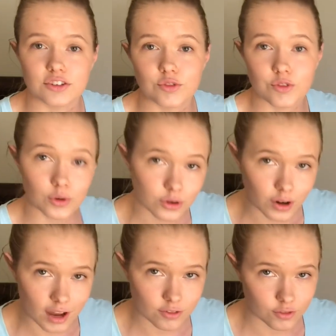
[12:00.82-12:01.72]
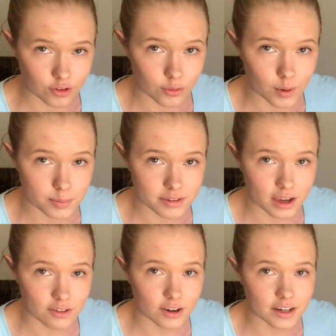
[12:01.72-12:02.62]
to photograph for the
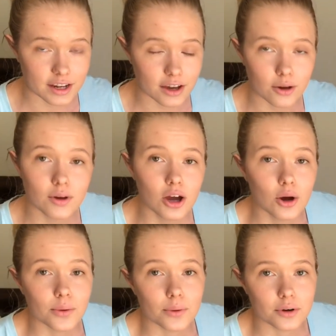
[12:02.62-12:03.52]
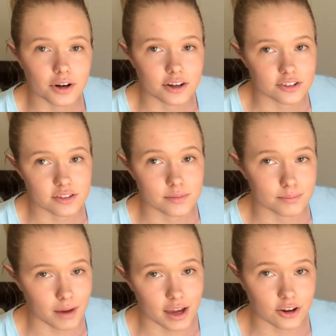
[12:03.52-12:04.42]
website right now or are just
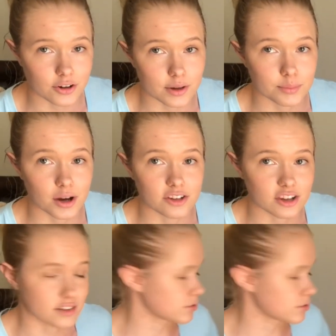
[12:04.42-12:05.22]
my current projects.